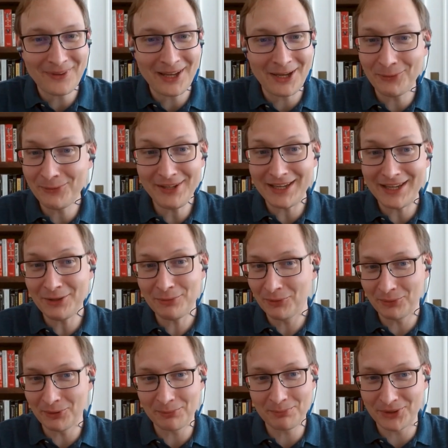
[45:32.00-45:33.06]
I don't think anyone
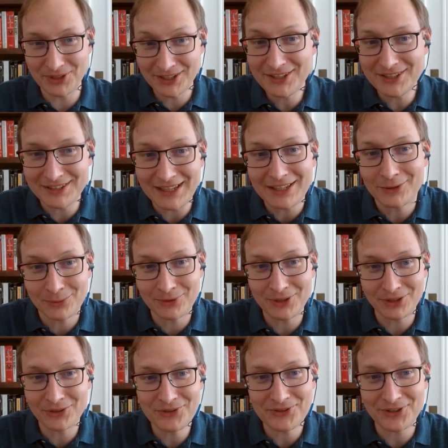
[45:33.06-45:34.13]
would have predicted that 20
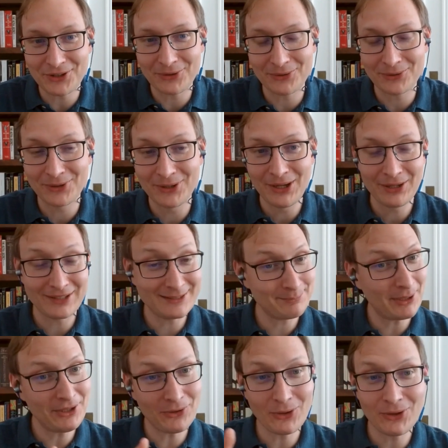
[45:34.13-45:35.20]
years ago.
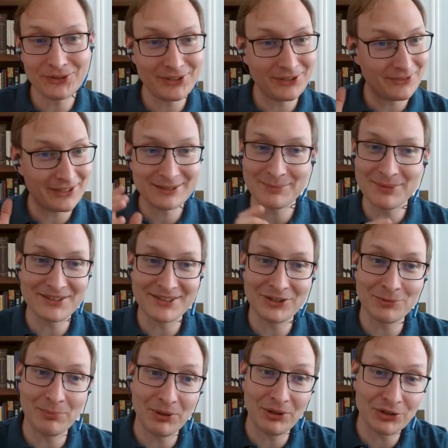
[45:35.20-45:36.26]
Despite all the investments
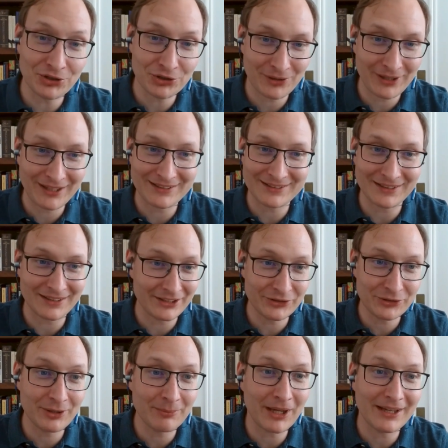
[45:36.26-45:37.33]
into bullet trains and the
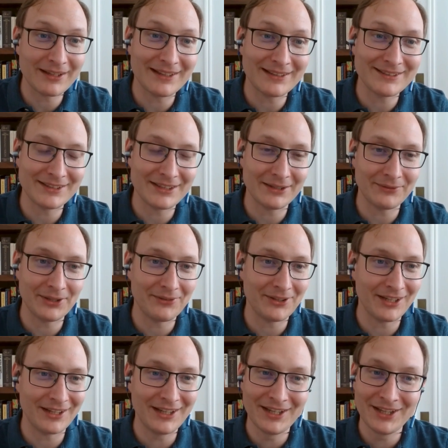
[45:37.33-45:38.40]
extreme high density of
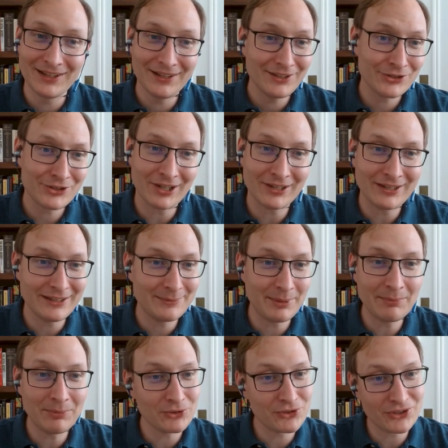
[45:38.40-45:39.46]
living, Chinese
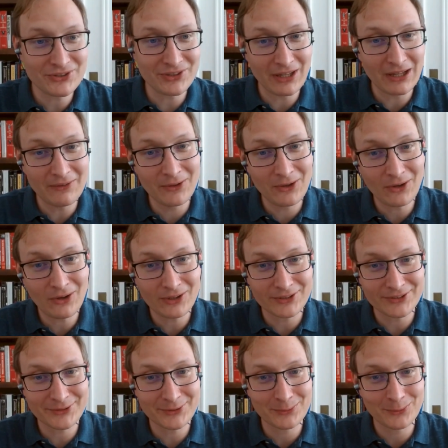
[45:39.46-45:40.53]
people just love
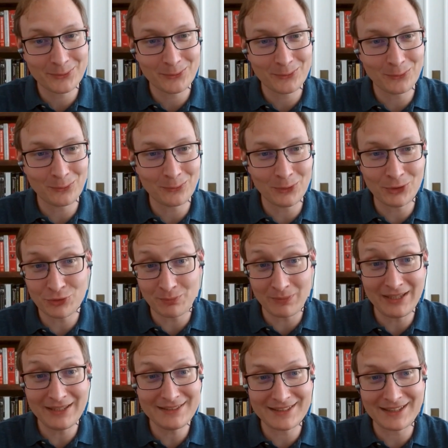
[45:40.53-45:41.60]
cars, which
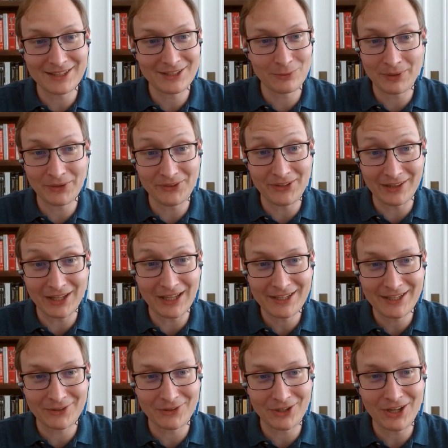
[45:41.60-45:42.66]
means that whether they like
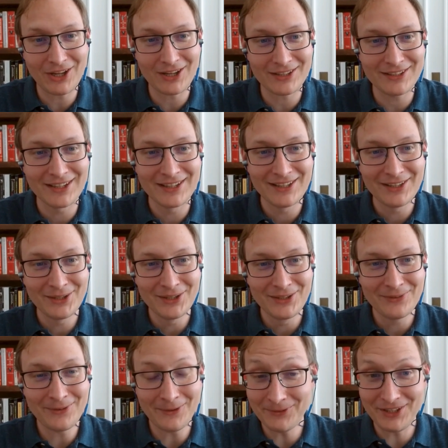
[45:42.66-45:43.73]
it or not,
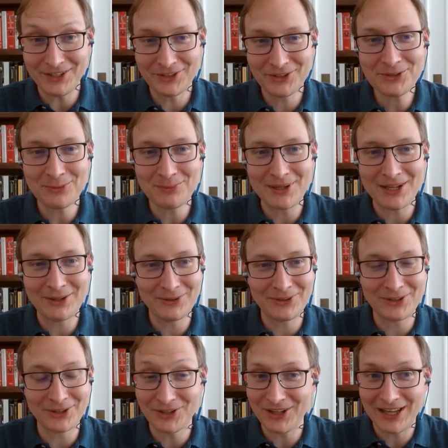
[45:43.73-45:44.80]
50 years from now,
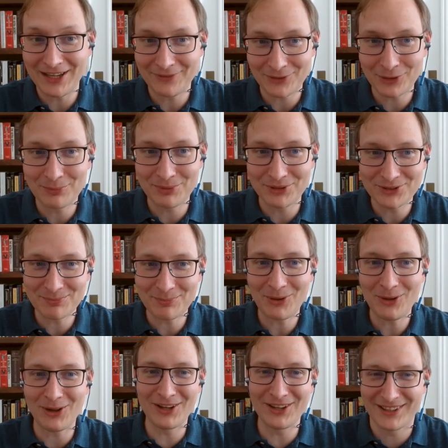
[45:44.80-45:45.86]
they're going to have urban sprawl.